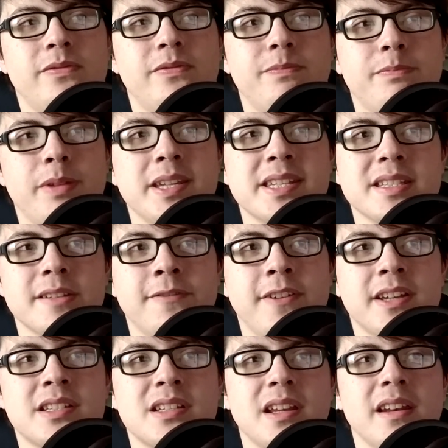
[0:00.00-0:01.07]
pieces of
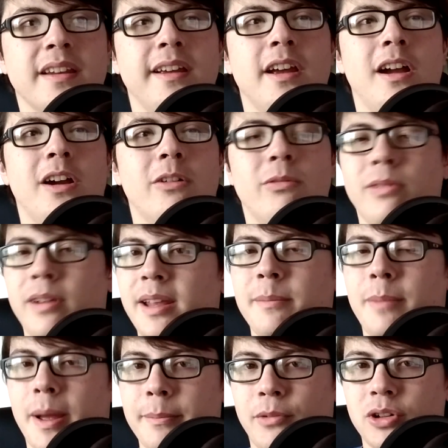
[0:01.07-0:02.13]
fiction written
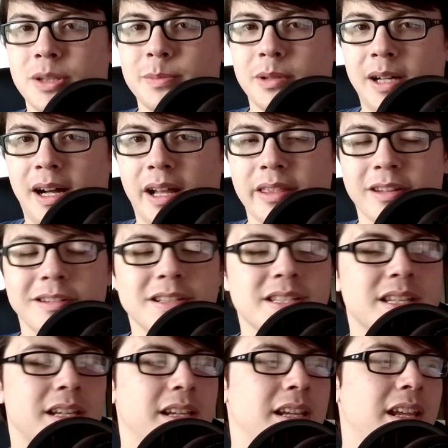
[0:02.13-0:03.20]
by multiple authors,
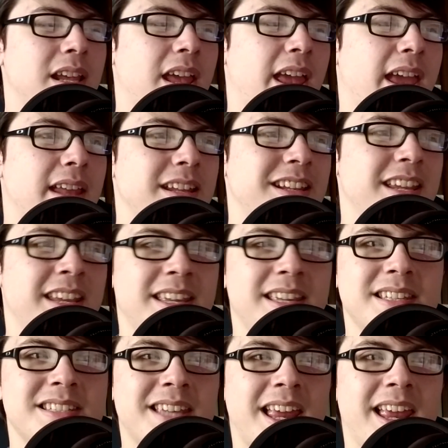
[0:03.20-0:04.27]
and it
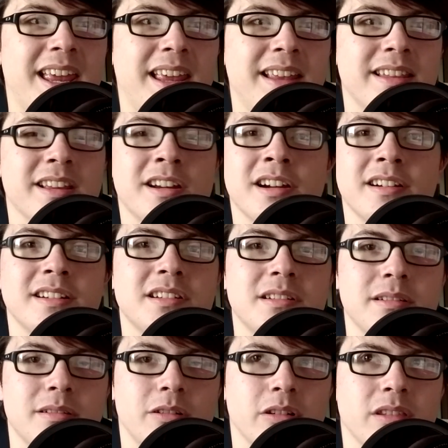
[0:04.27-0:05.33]
is the current,
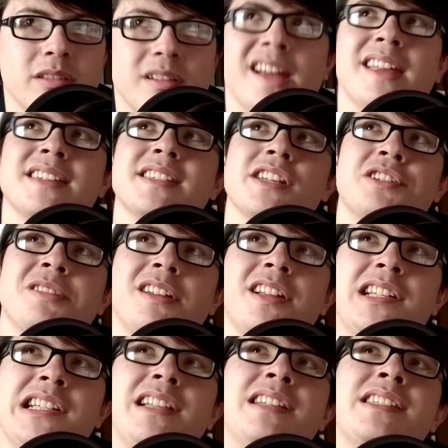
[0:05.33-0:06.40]
or I guess the
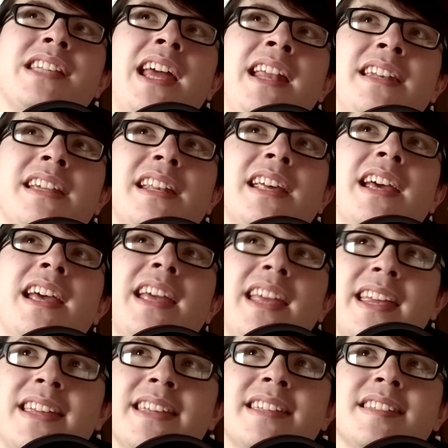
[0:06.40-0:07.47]
trilogy that just ended,
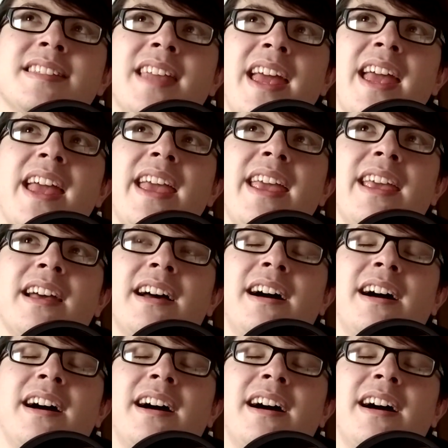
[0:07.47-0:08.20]
is a